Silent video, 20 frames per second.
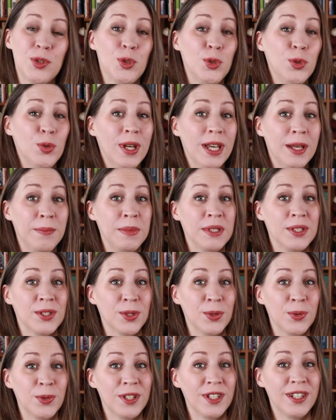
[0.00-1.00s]
to
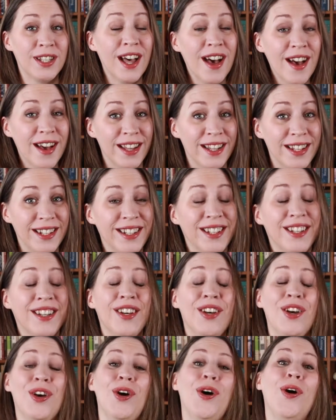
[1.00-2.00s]
episode 9
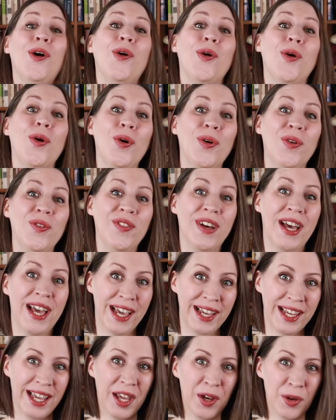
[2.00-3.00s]
of
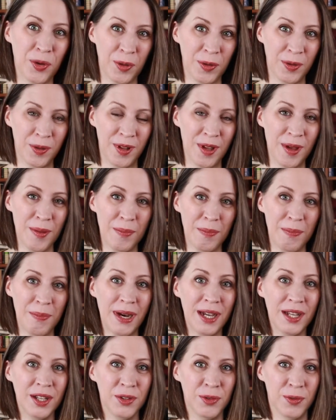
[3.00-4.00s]
Hanging On
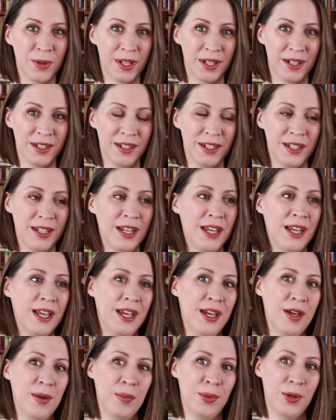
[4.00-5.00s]
by a Thread
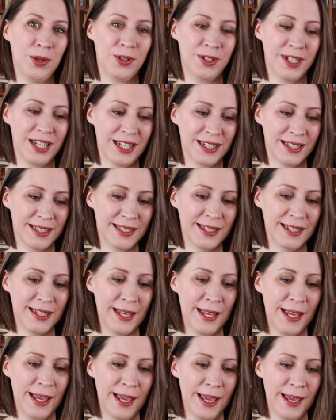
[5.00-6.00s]
podcast.
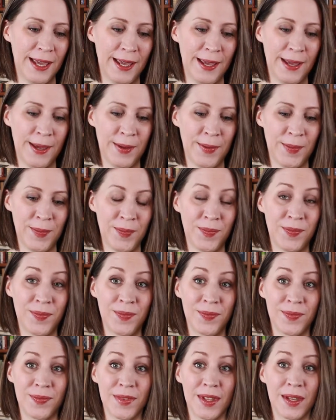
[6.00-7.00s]

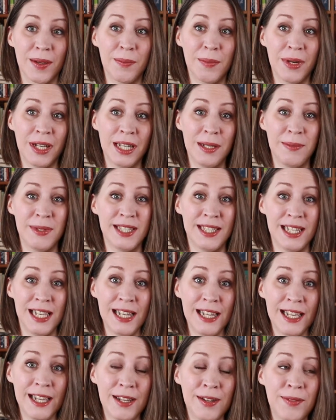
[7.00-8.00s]
My name is
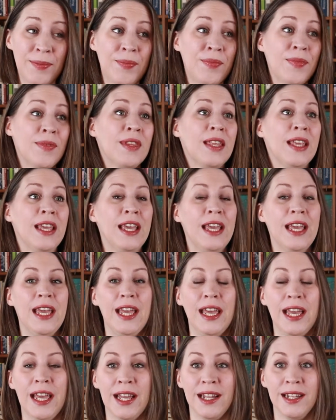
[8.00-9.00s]
Silje
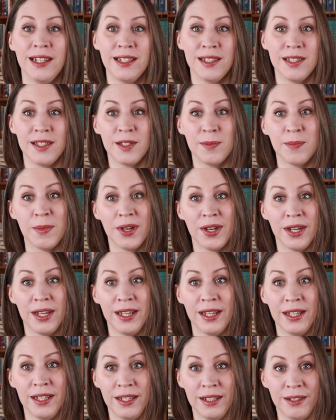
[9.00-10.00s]
and this is
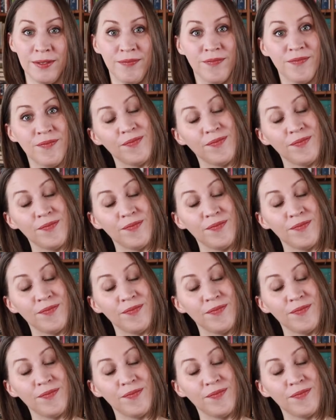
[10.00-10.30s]
my